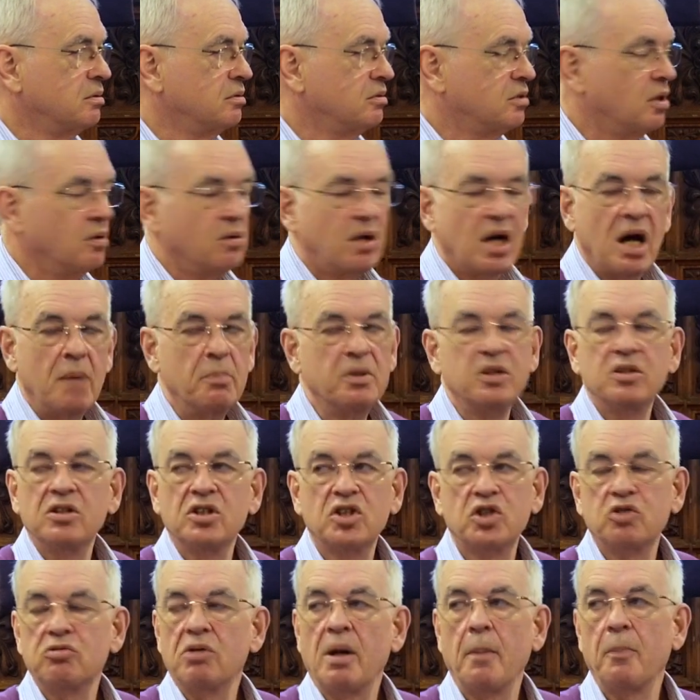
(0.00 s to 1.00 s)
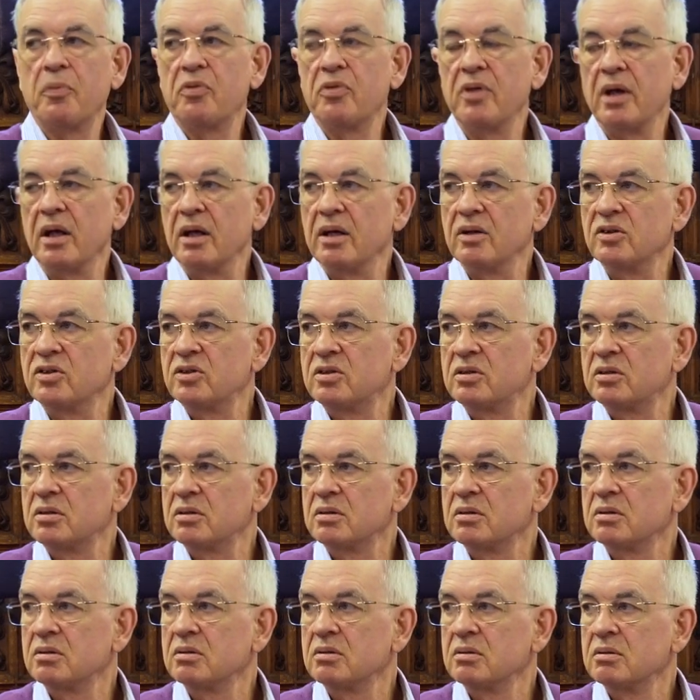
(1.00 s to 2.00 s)
Don't come and disrupt
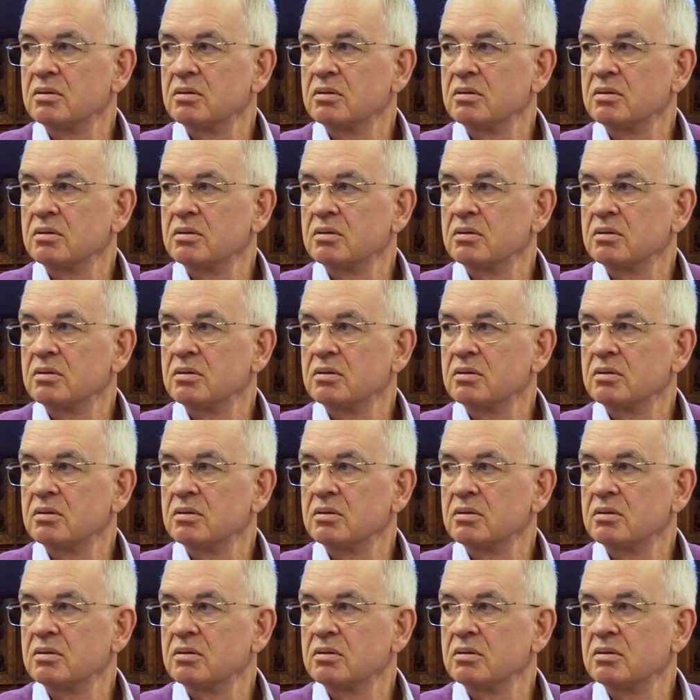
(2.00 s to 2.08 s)
things.